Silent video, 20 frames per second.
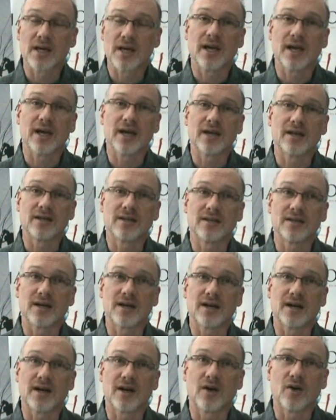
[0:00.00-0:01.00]
And
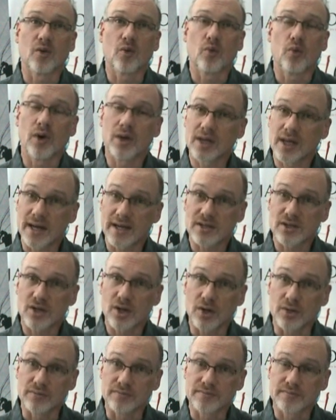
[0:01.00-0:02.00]
uh, one last
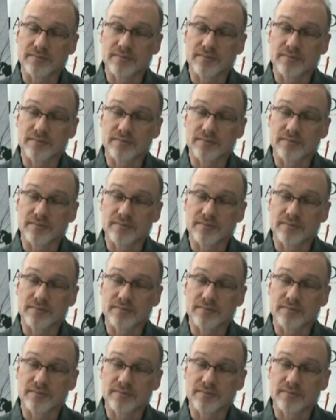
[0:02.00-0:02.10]
note